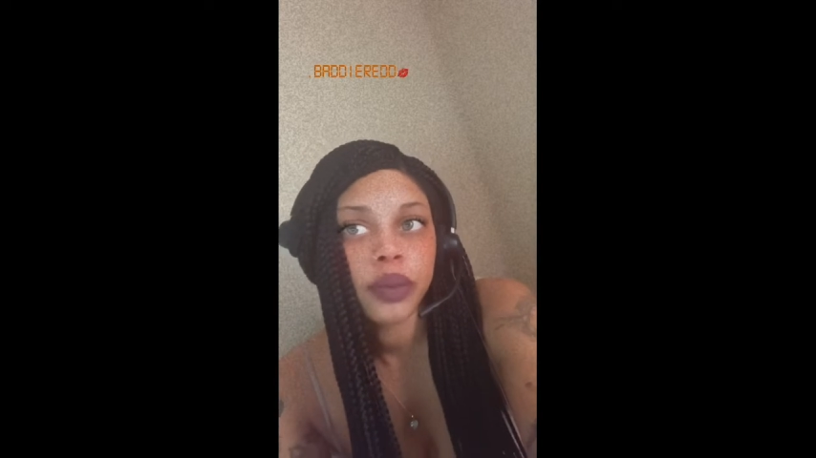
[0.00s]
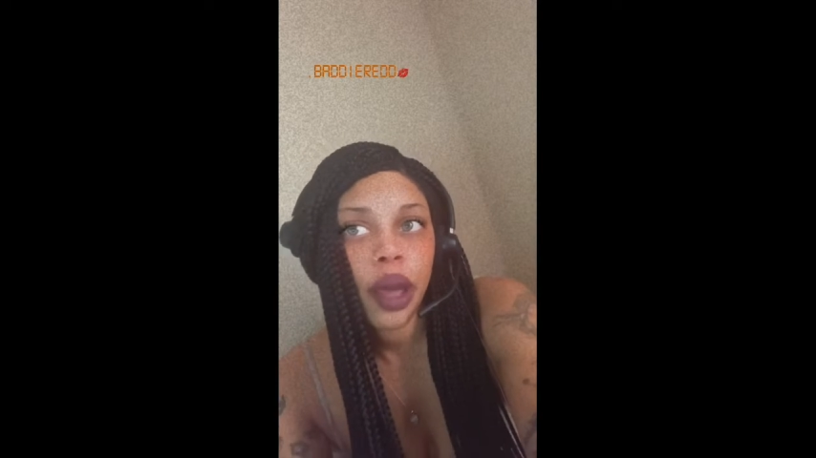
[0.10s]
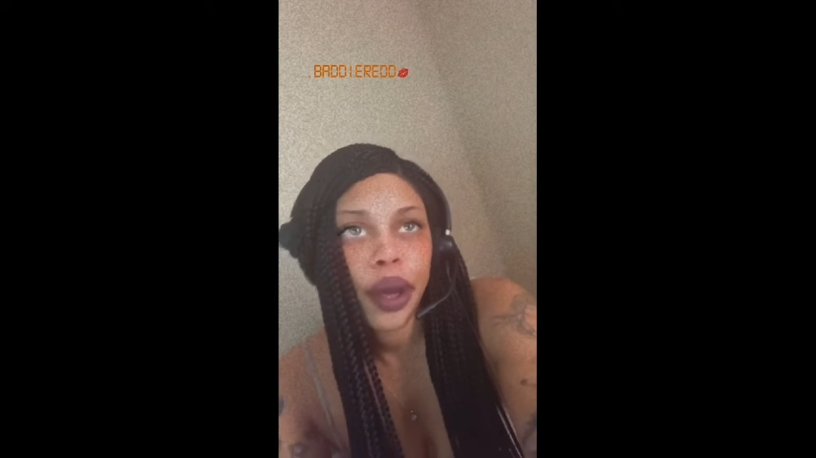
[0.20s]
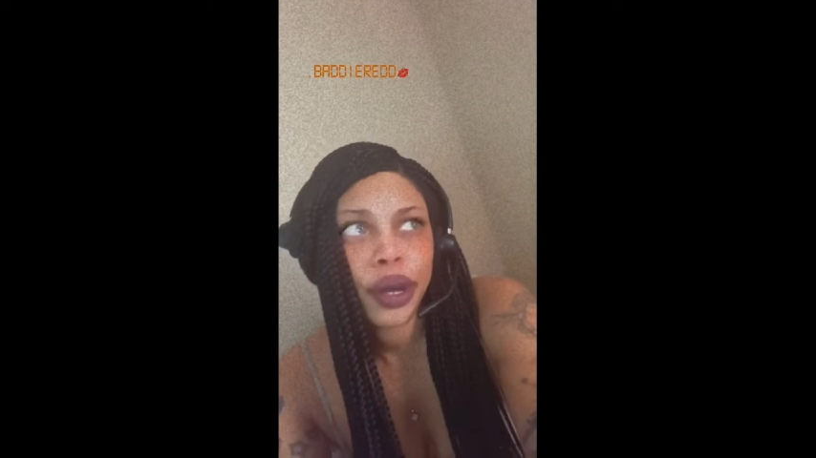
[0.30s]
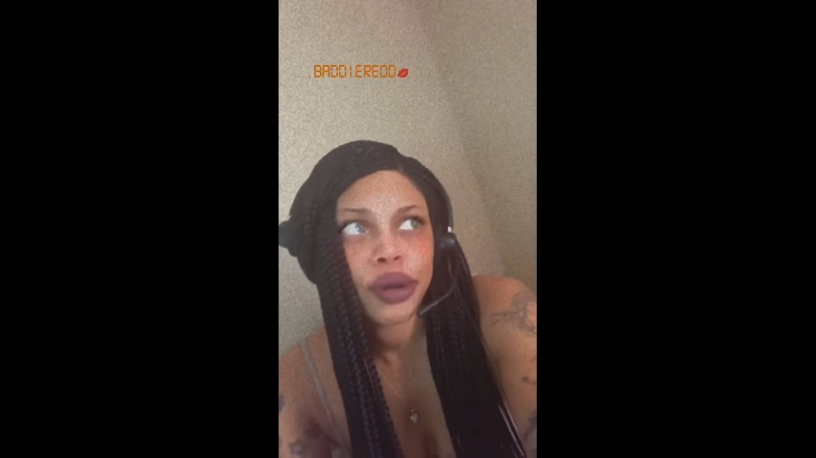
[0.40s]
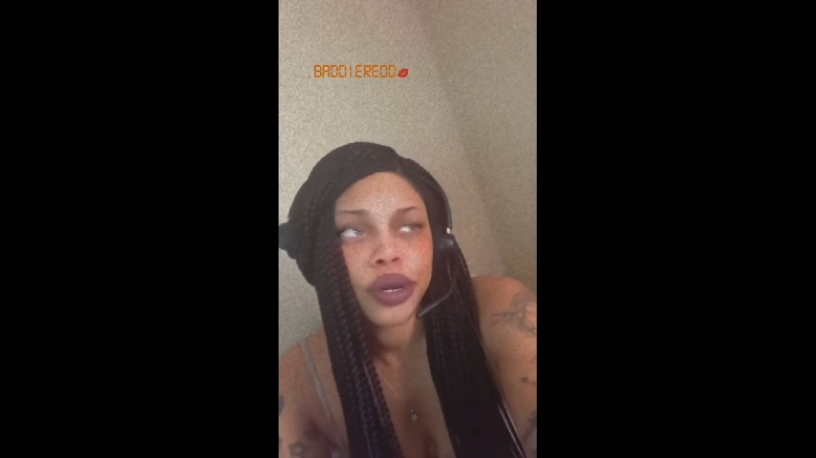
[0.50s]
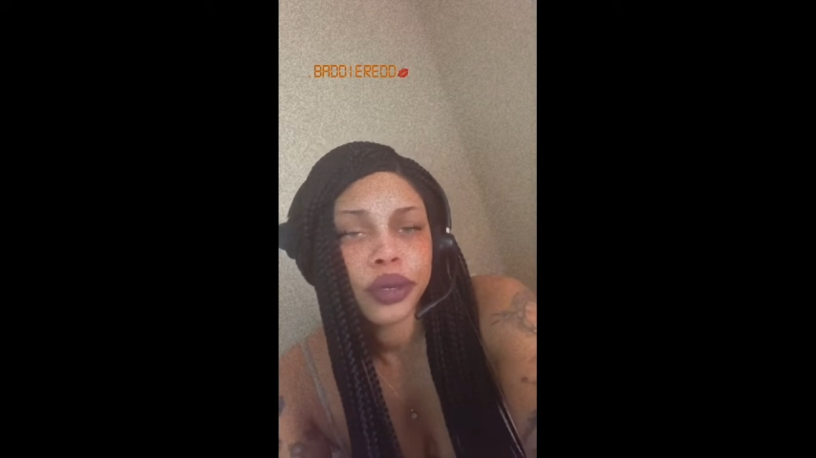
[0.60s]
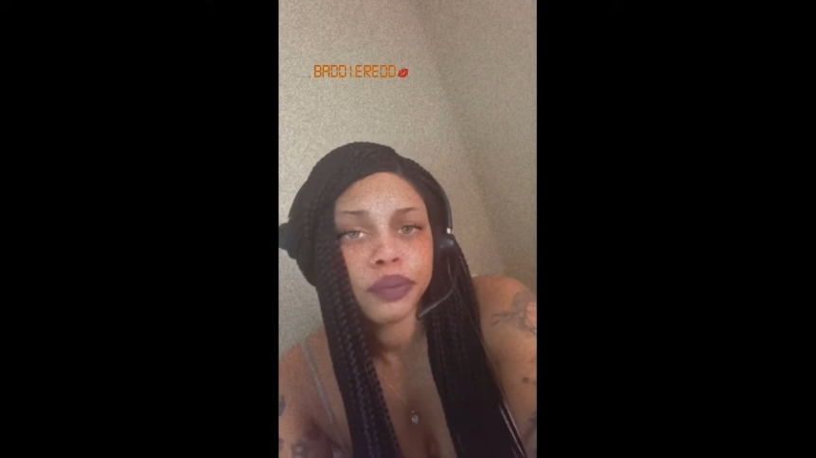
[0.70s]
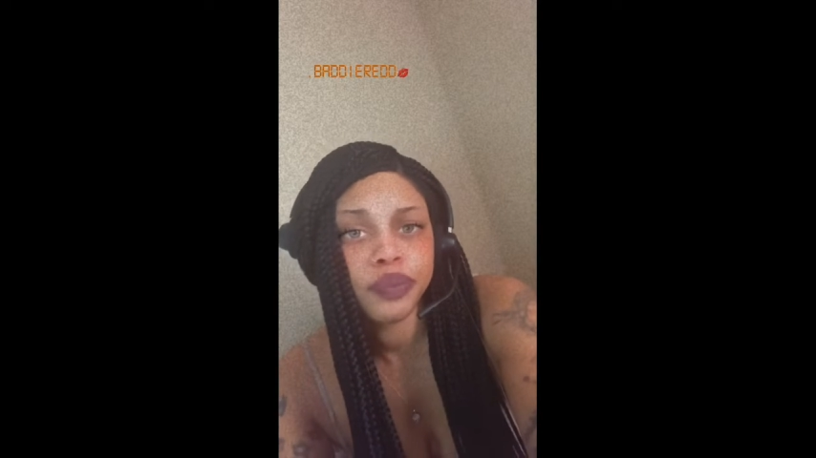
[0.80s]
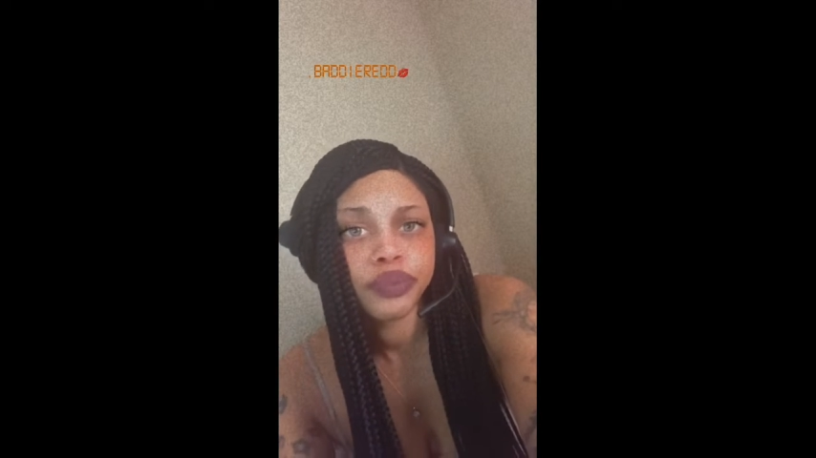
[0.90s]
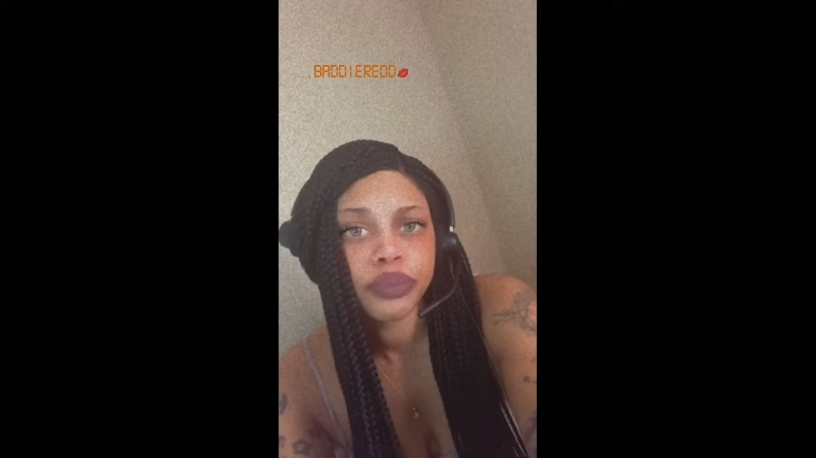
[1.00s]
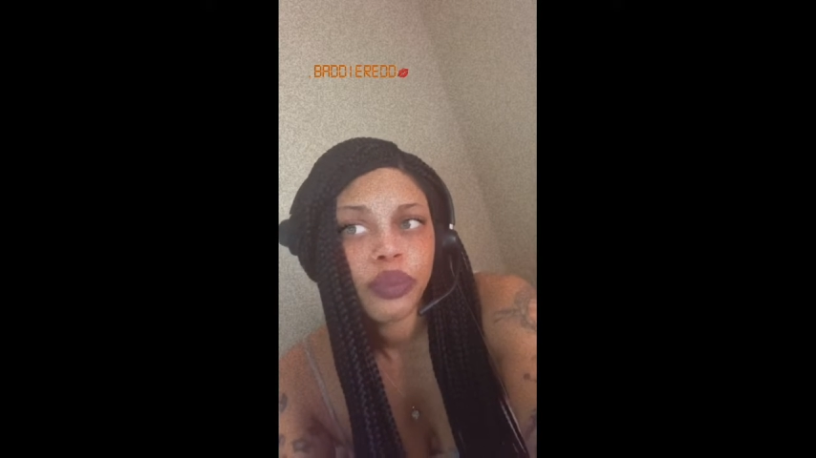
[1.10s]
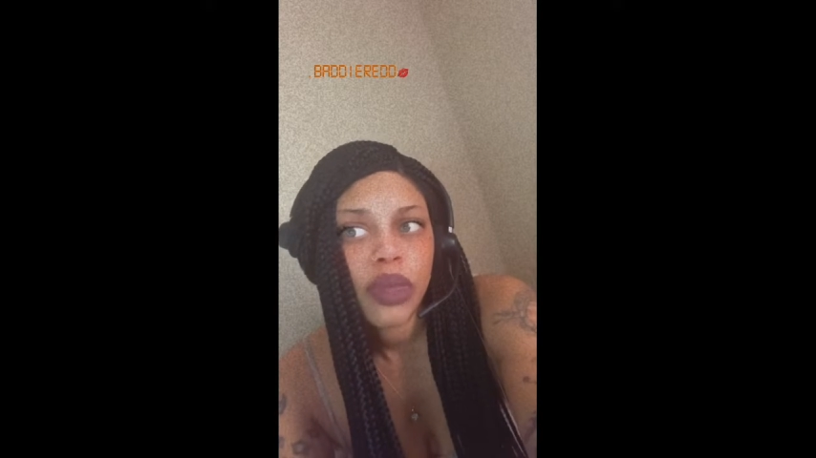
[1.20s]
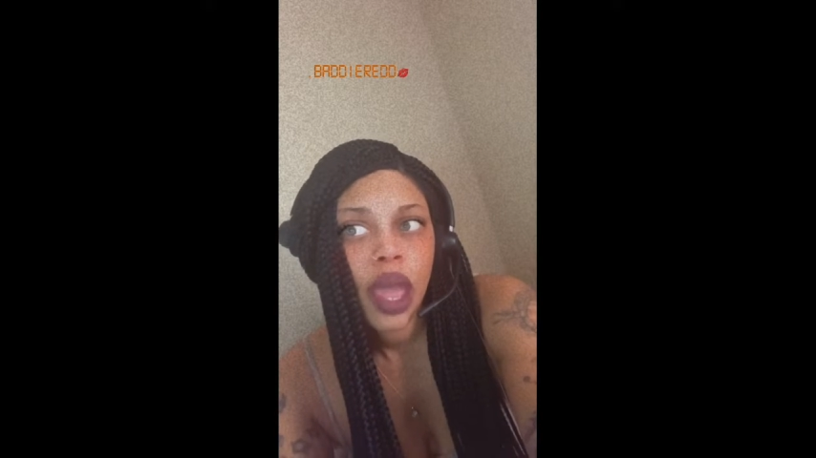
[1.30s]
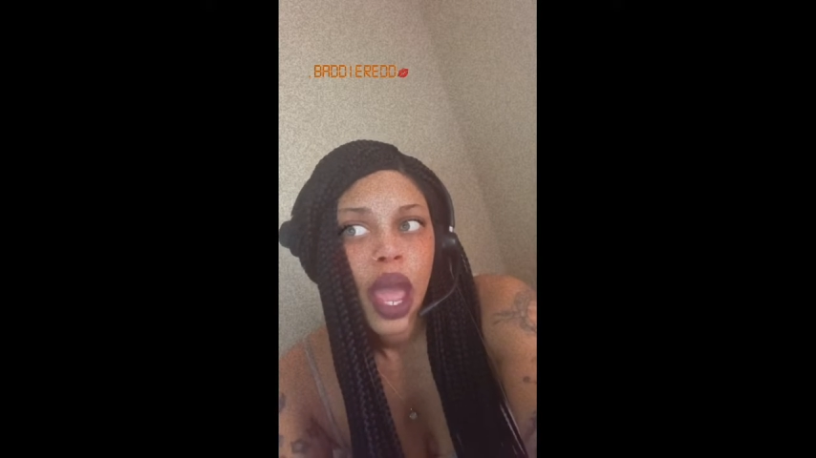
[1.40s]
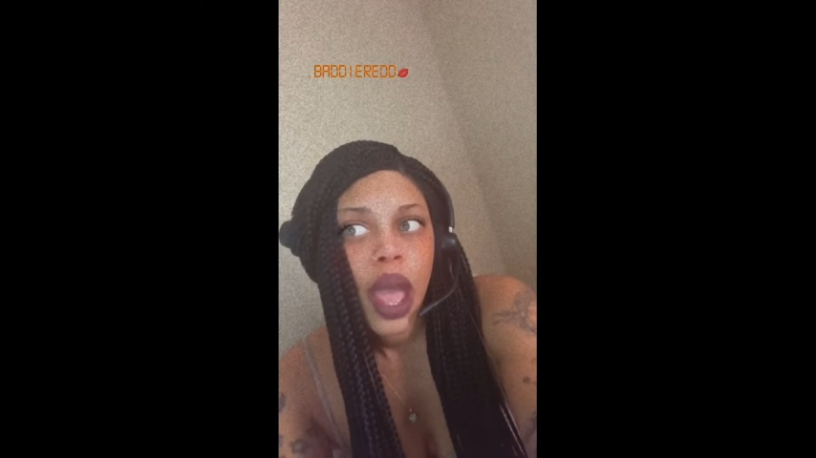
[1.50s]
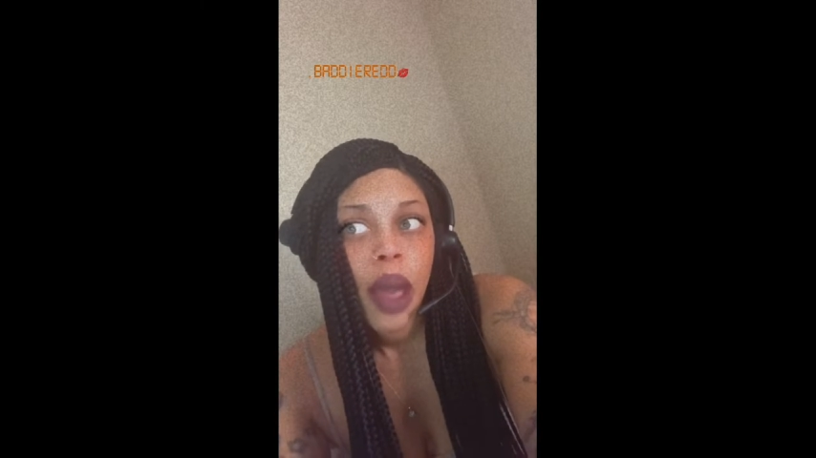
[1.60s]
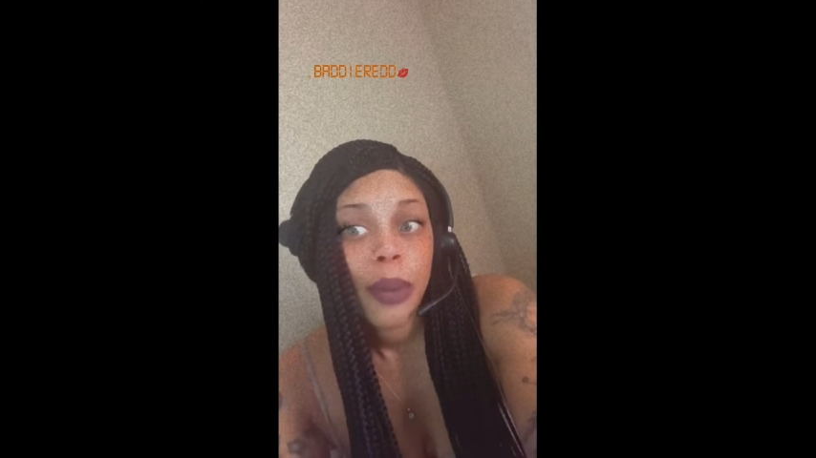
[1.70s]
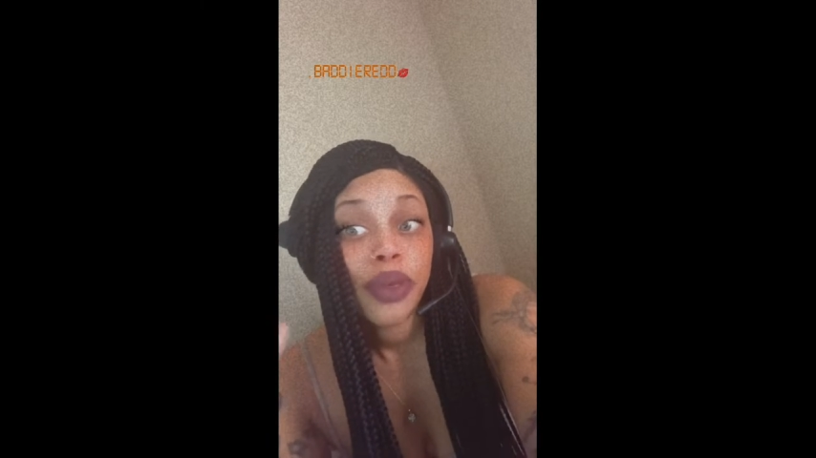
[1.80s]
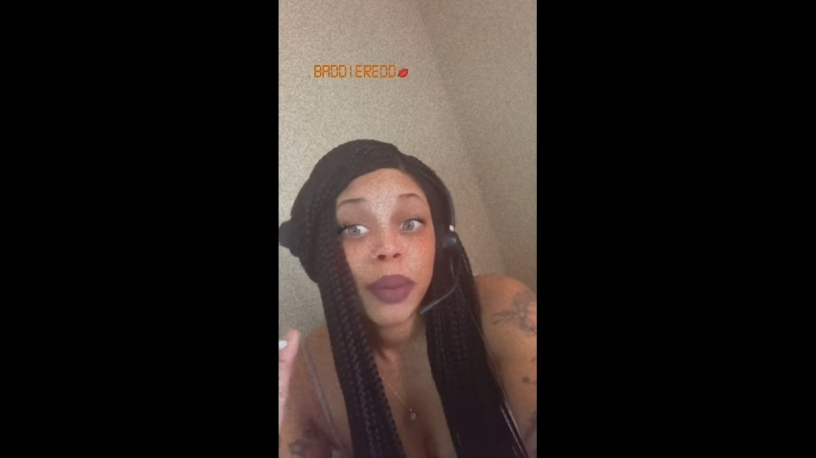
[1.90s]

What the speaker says: The